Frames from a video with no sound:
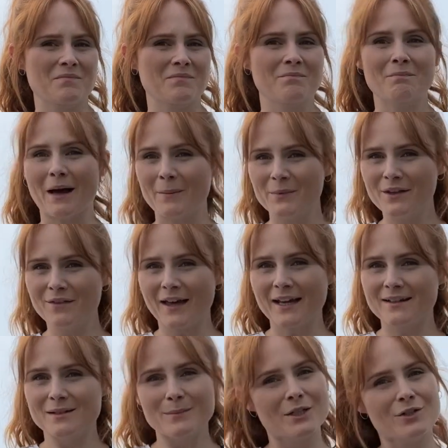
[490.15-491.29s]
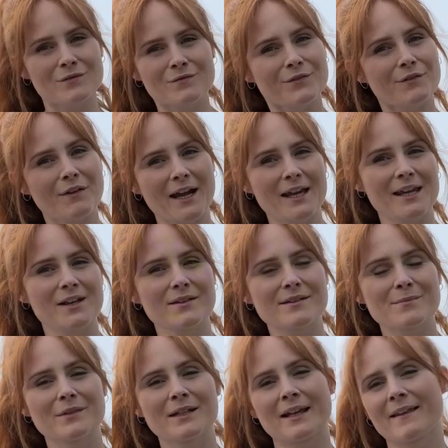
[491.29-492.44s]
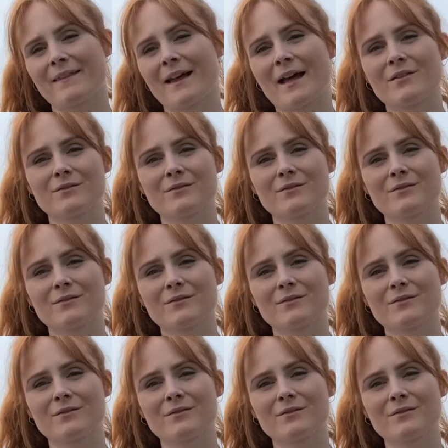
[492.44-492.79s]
mammoth exhibition variety or something like that,